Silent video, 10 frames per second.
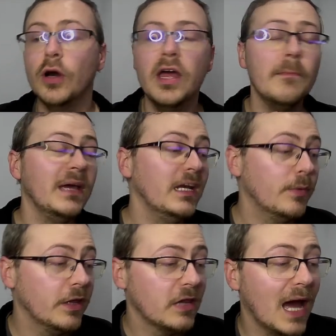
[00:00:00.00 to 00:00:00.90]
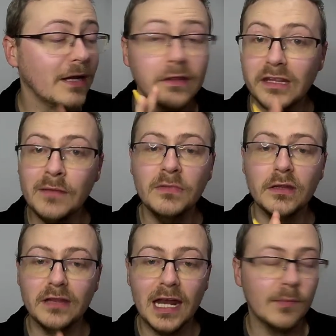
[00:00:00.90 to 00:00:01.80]
PWInsider seemed to
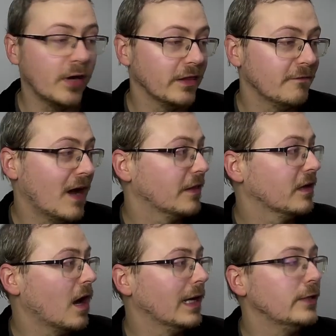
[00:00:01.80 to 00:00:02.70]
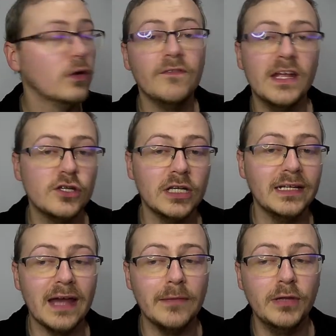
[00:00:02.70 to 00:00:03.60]
celebrate the fact that Carlito eventually
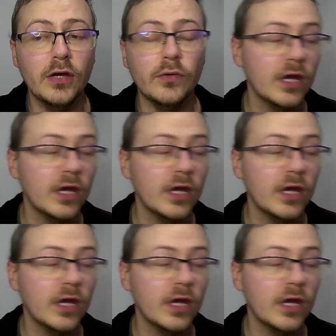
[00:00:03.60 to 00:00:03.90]
debuted,